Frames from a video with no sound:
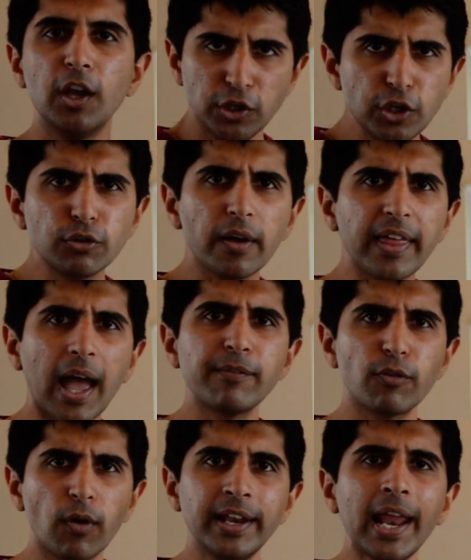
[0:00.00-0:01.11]
You'd rather have
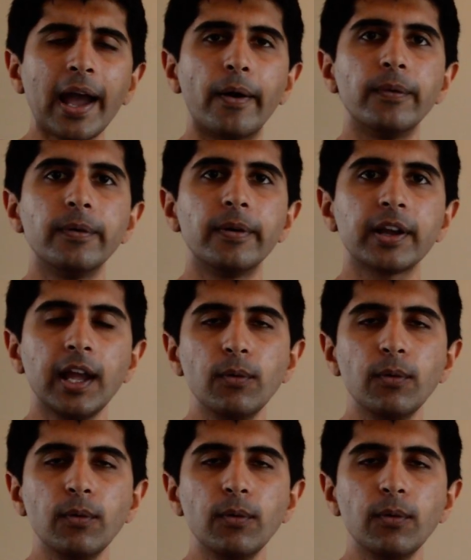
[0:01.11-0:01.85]
it right now. Okay?